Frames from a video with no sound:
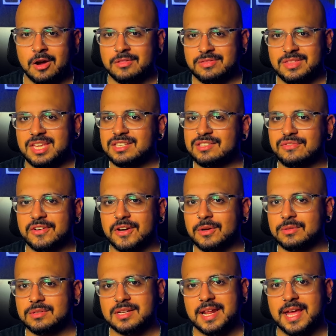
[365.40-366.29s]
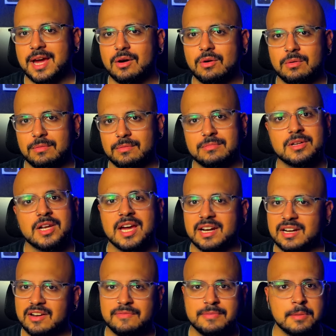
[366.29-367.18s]
On these phones now,
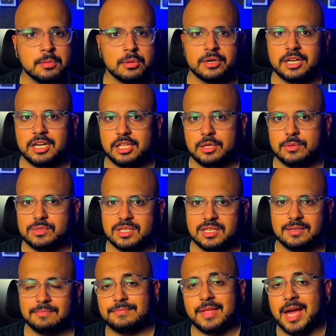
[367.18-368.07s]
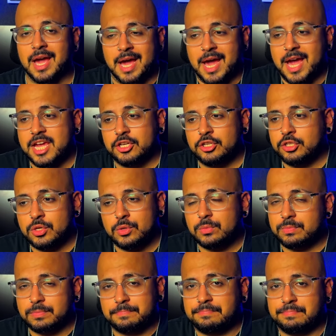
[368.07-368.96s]
not enough people are gonna use it. I,
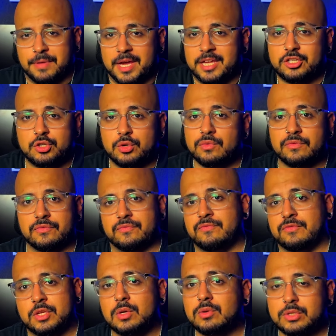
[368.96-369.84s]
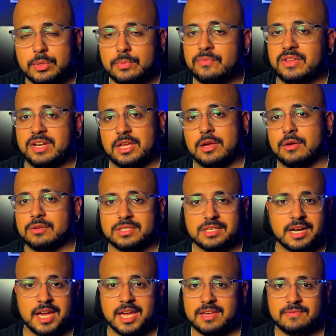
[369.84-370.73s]
you, I shoot YouTube videos
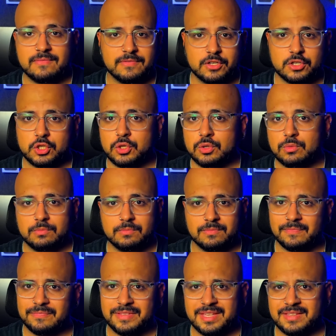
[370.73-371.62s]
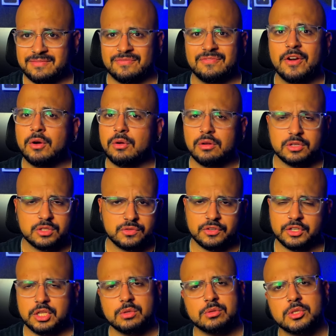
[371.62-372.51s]
and I shoot photos
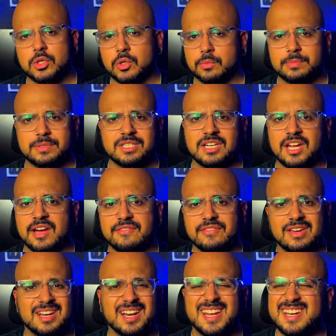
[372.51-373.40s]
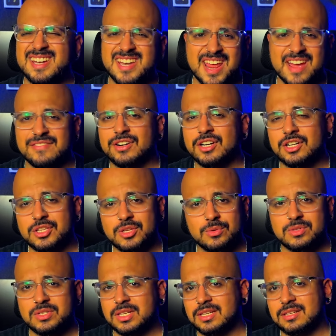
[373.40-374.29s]
for YouTube stuff, and I never
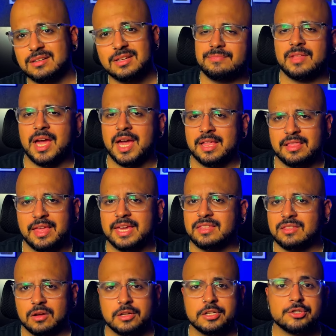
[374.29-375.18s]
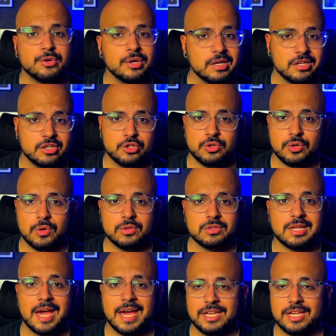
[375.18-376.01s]
use it. I like the on-screen controls.